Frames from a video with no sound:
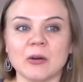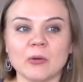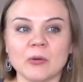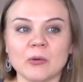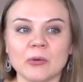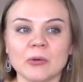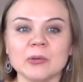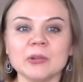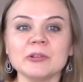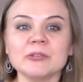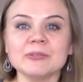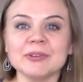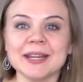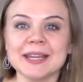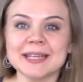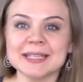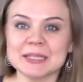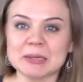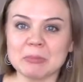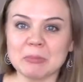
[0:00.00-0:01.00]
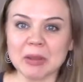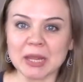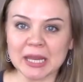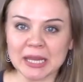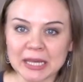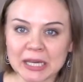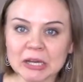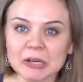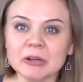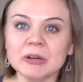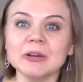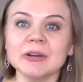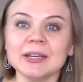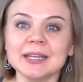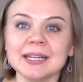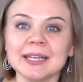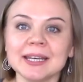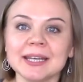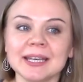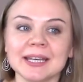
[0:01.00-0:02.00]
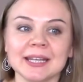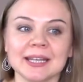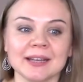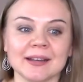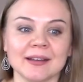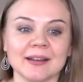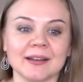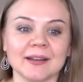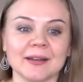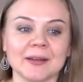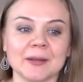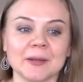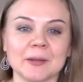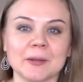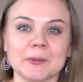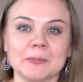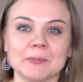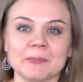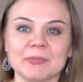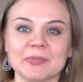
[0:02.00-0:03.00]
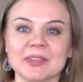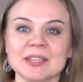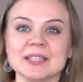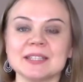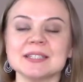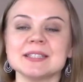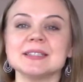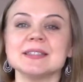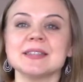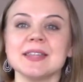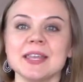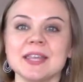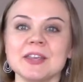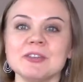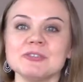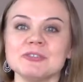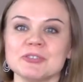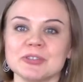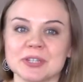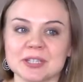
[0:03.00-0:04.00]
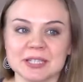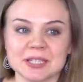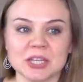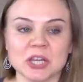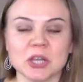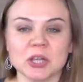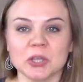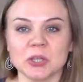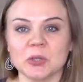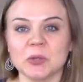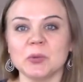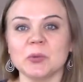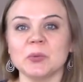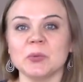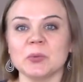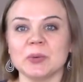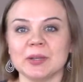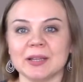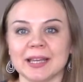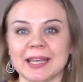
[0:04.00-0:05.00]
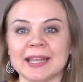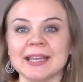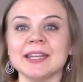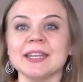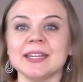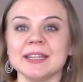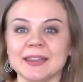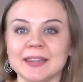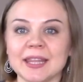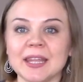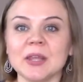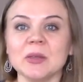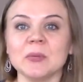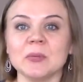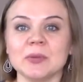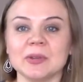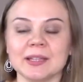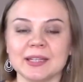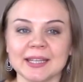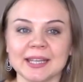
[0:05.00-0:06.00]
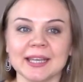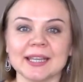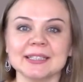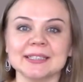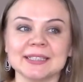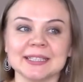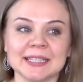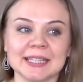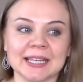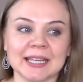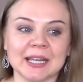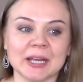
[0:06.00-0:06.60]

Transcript: already by learning uh, the stages, you will and they will get